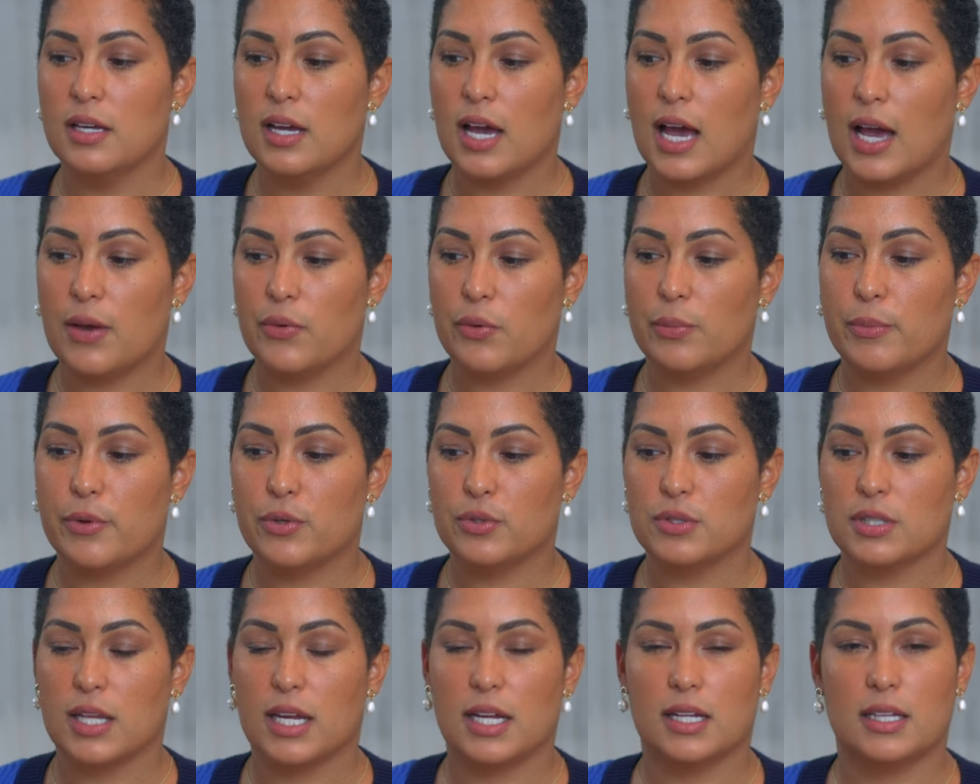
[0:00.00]
I will
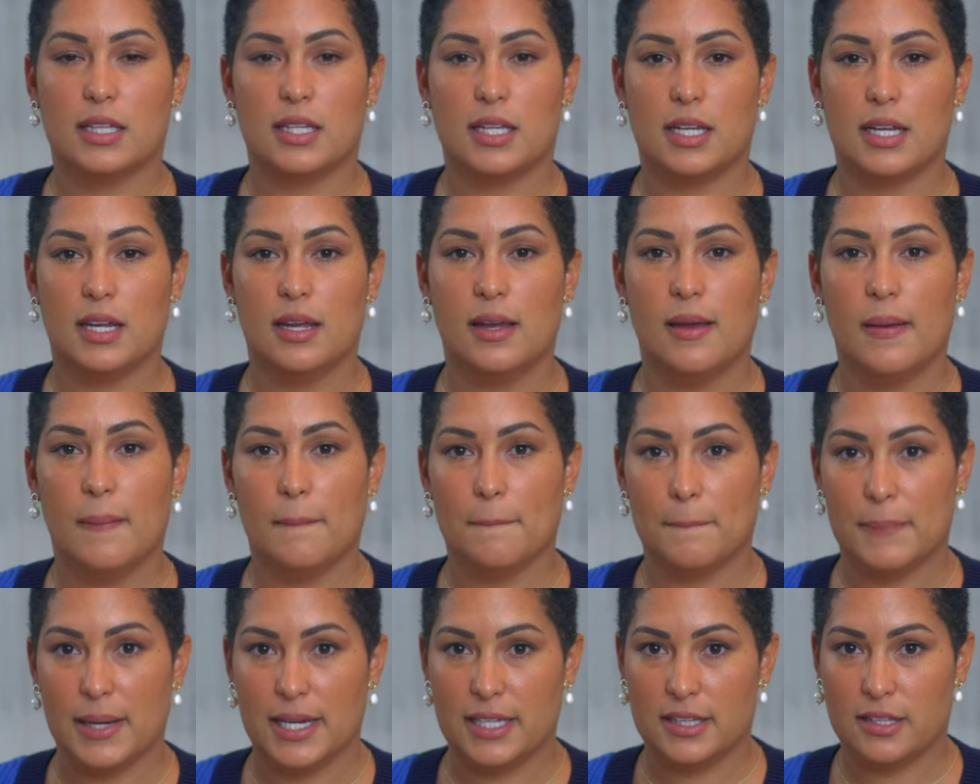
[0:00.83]
most likely
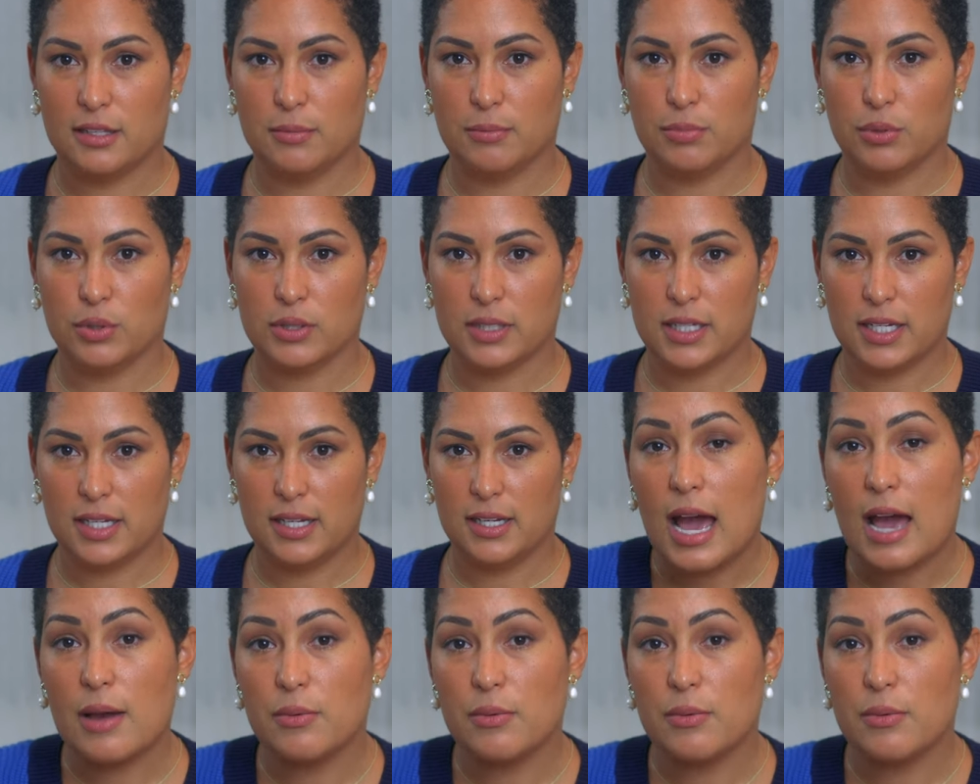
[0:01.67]
bite the bullet.